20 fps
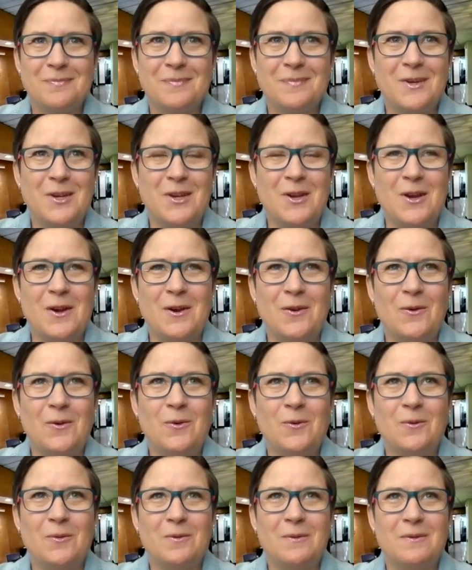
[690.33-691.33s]
you
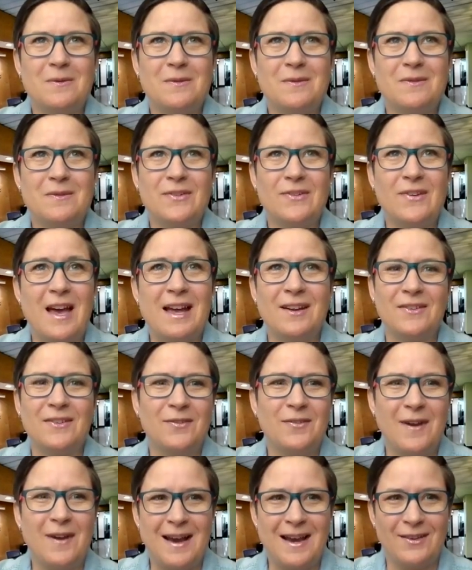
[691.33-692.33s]
know,
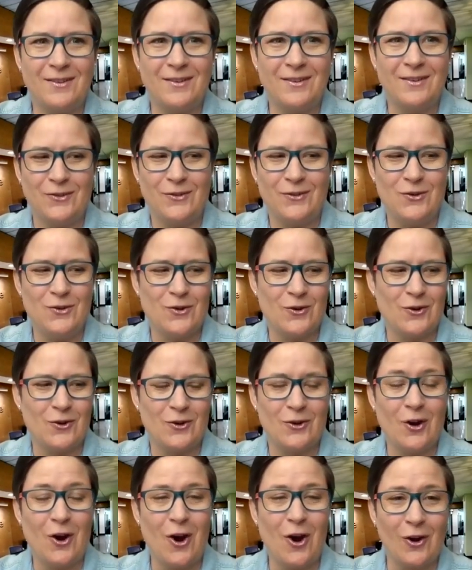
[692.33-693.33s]
satisfies
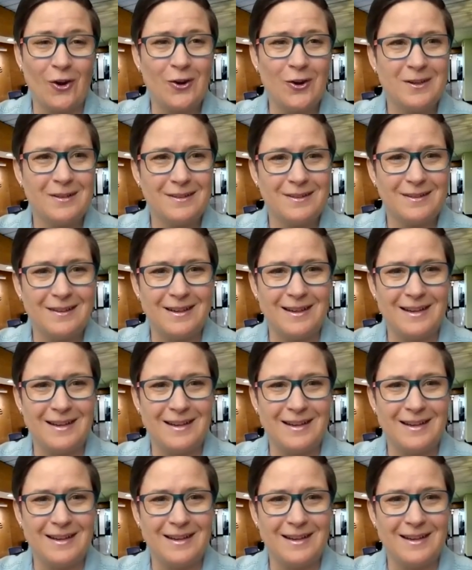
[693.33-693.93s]
your heart